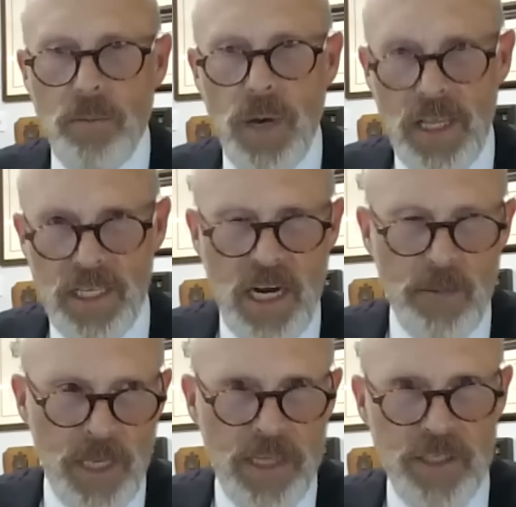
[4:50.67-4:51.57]
By the
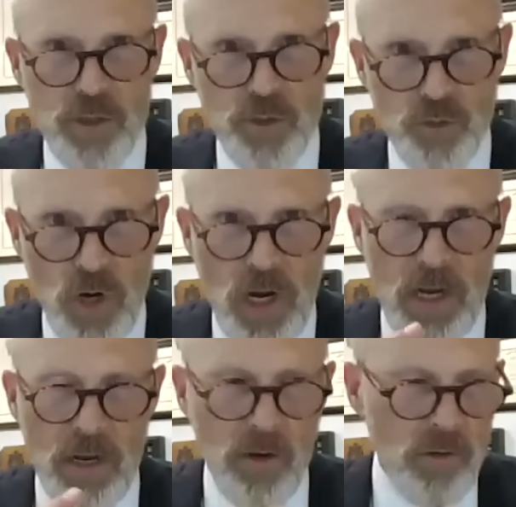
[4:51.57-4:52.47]
time they get to
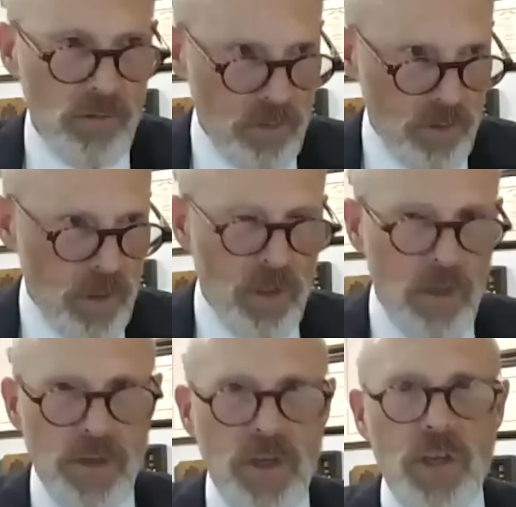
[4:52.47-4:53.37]
trial,
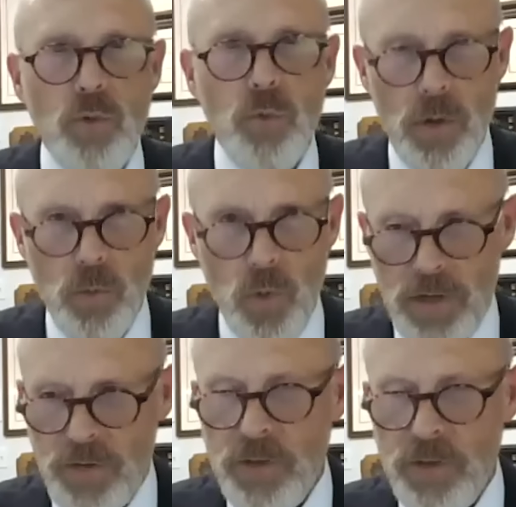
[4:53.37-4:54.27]
Neither one
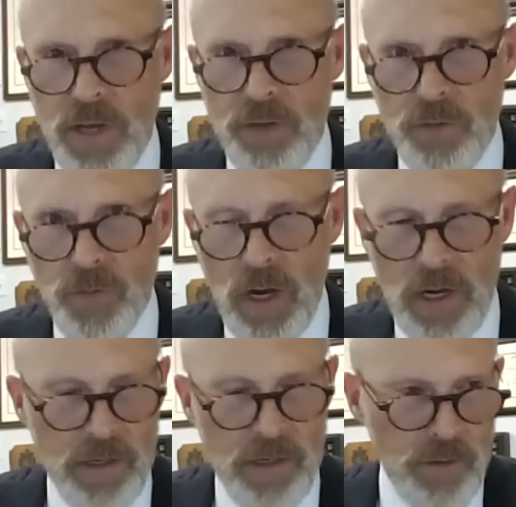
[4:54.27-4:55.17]
wants to testify.
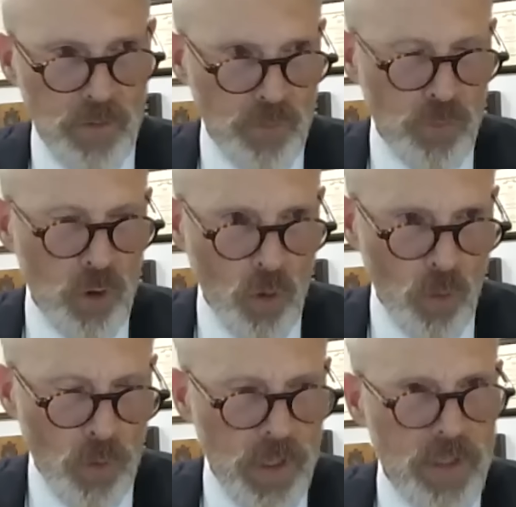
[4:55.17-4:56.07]

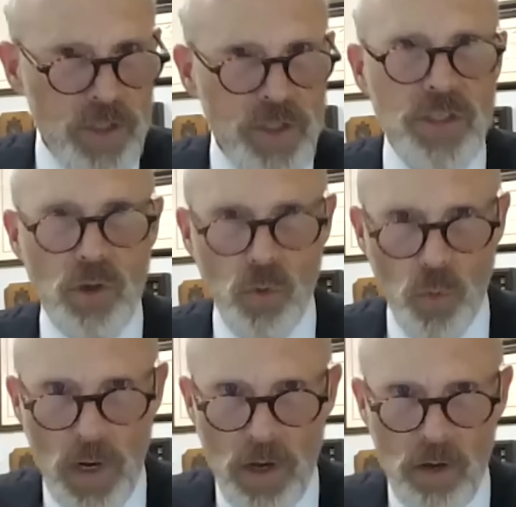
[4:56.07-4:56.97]
So
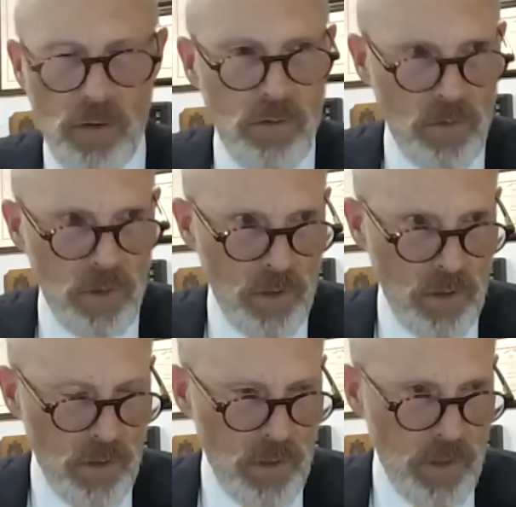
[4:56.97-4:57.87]
Stillwell
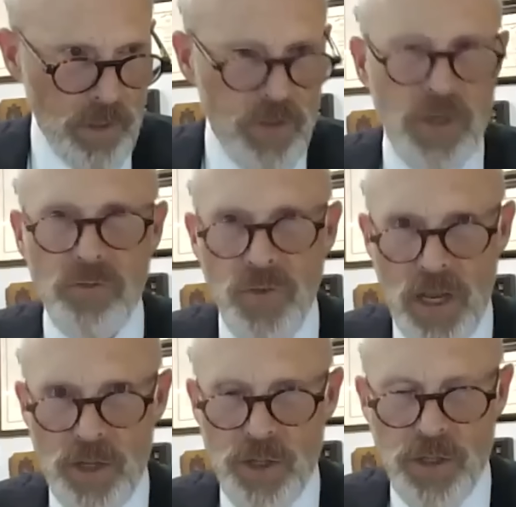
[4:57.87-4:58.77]

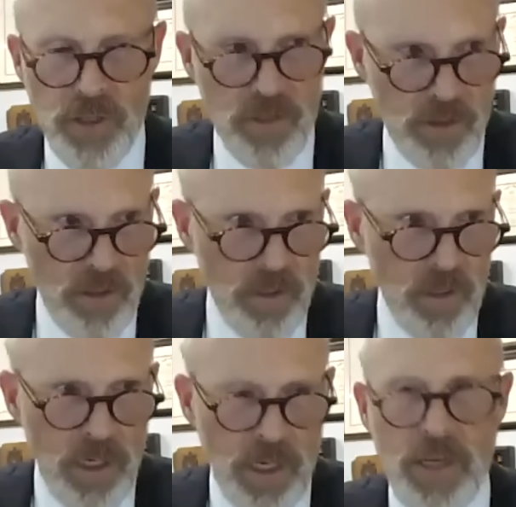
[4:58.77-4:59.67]
confession
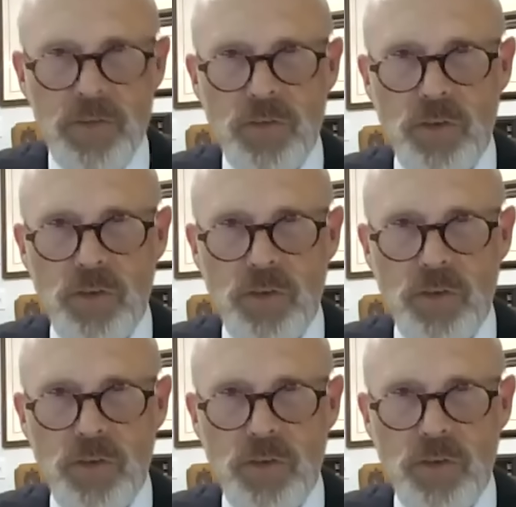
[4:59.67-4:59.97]
uh, can